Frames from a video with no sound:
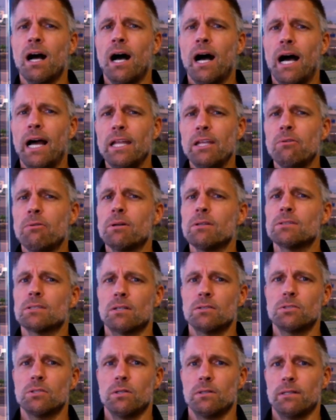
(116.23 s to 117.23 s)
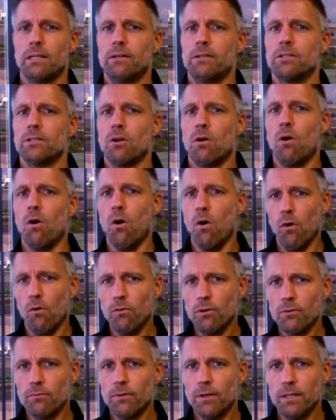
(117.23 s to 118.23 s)
IULs also allow you to
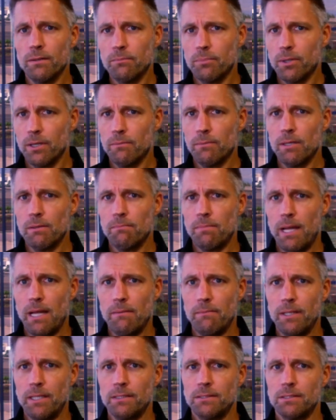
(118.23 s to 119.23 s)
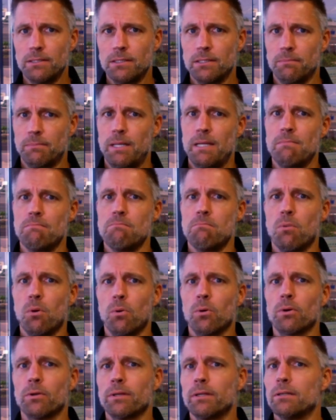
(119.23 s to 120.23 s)
overfund premium payments to pay
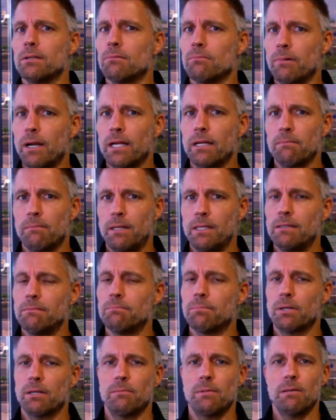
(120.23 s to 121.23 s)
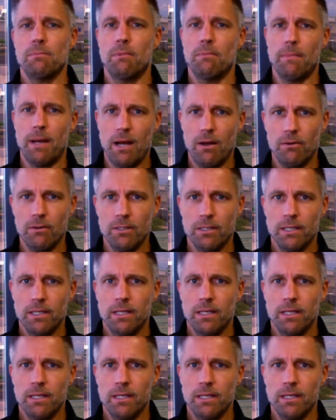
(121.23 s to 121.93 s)
more than the recommended premium amount.